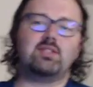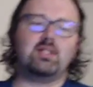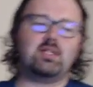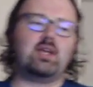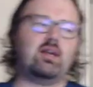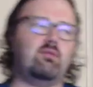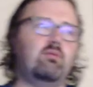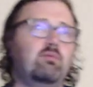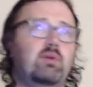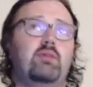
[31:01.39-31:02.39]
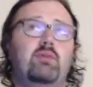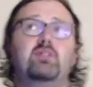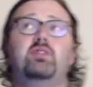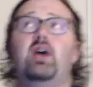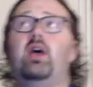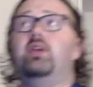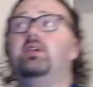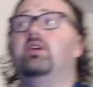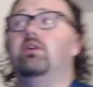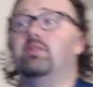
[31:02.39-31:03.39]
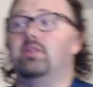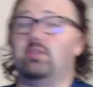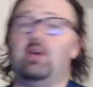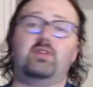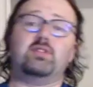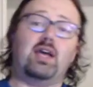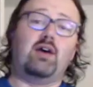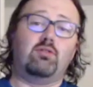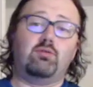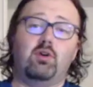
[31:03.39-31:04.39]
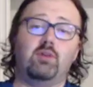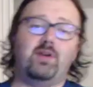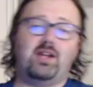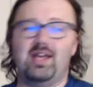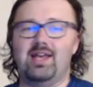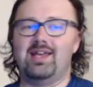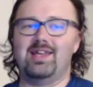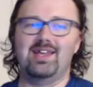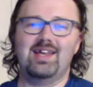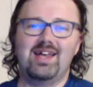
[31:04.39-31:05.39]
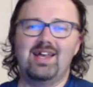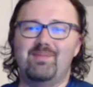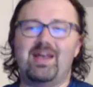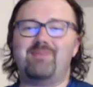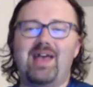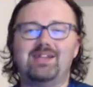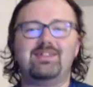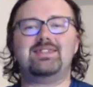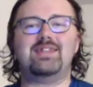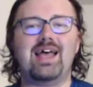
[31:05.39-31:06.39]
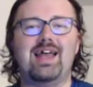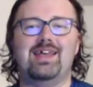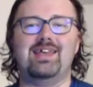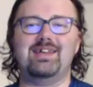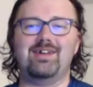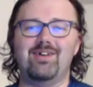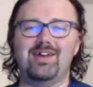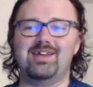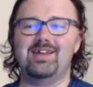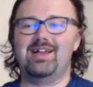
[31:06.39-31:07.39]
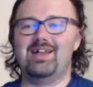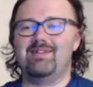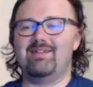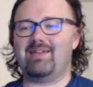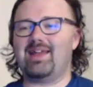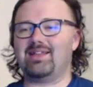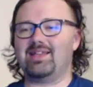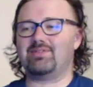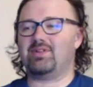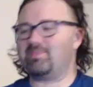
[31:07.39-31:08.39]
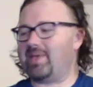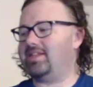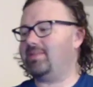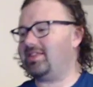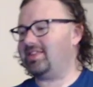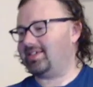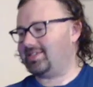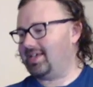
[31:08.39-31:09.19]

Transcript: It's like, well, duh. It's obviously how it would work, but mathematically, it's not. Mathematically, it's one of those pain in the butt things.